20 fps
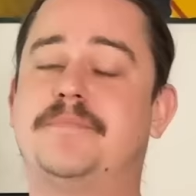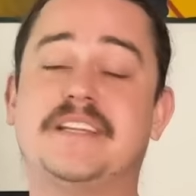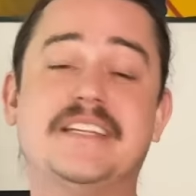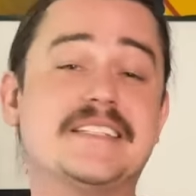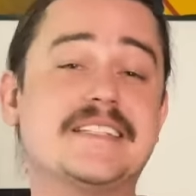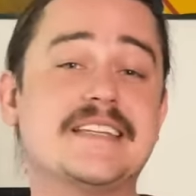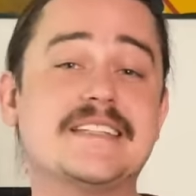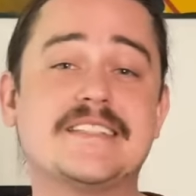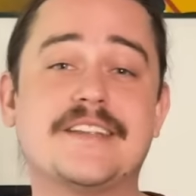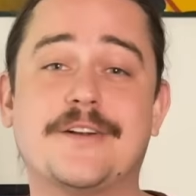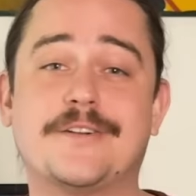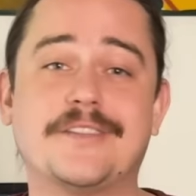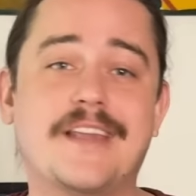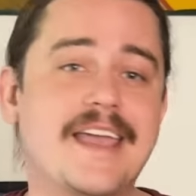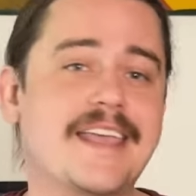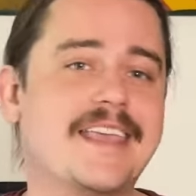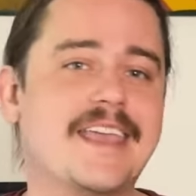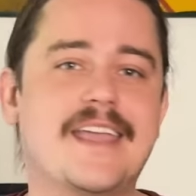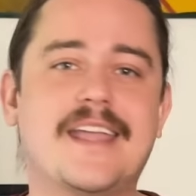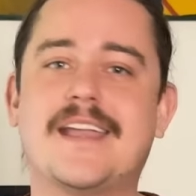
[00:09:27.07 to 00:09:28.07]
please consider
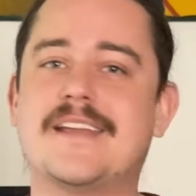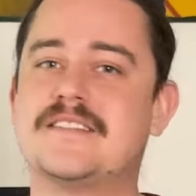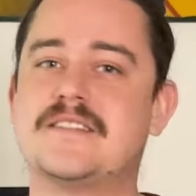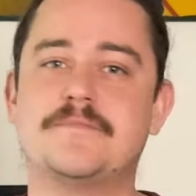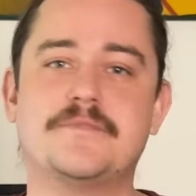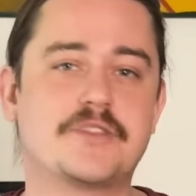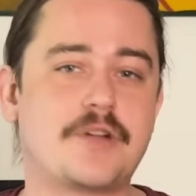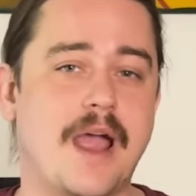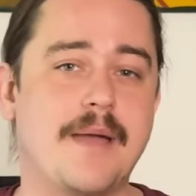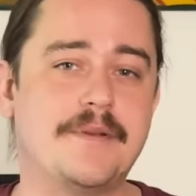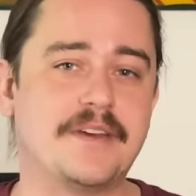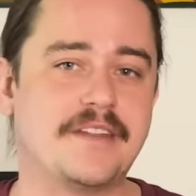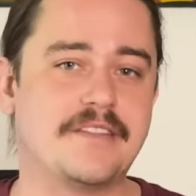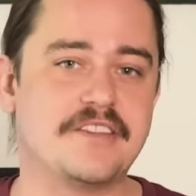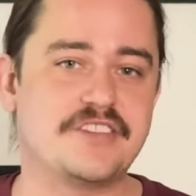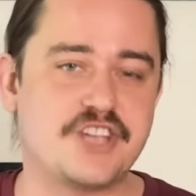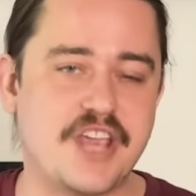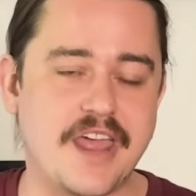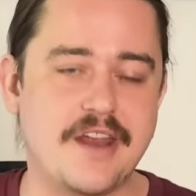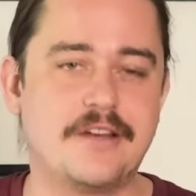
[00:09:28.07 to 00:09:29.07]
liking and subscribing to the
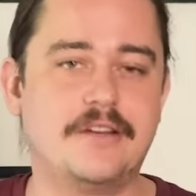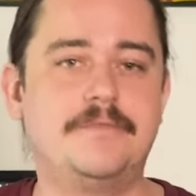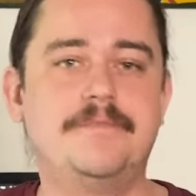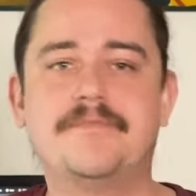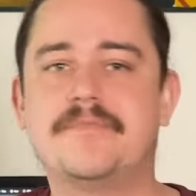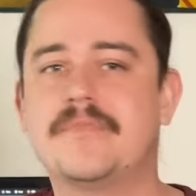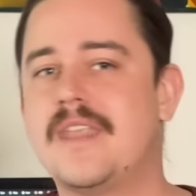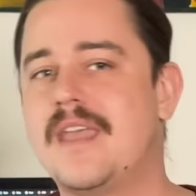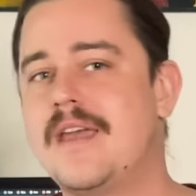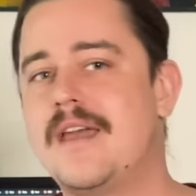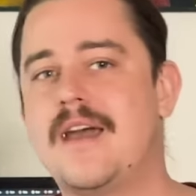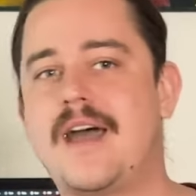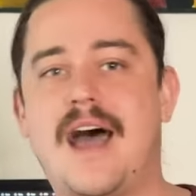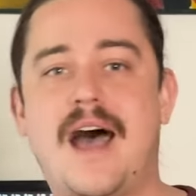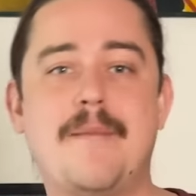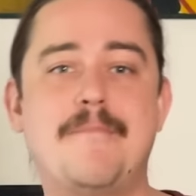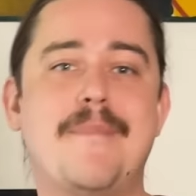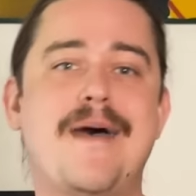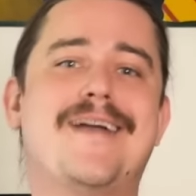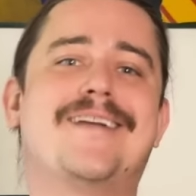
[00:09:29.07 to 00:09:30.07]
channel.
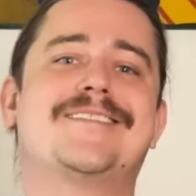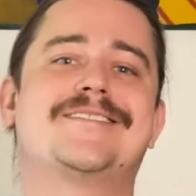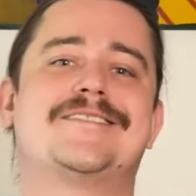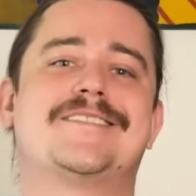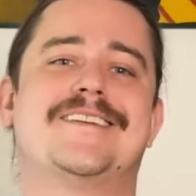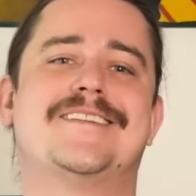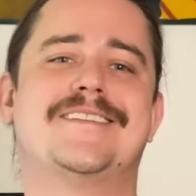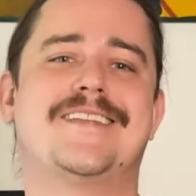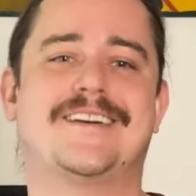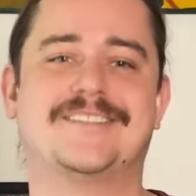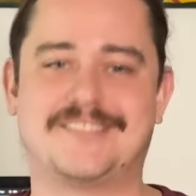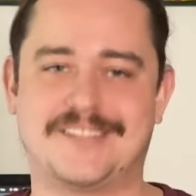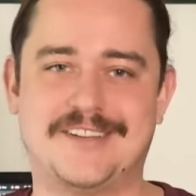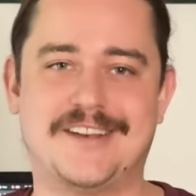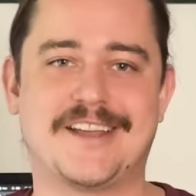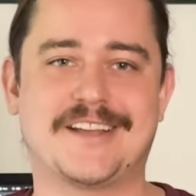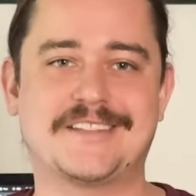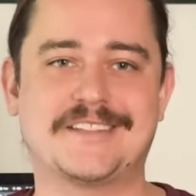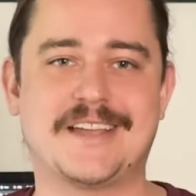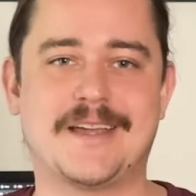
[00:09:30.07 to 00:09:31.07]
I'm Max, and I'll see you next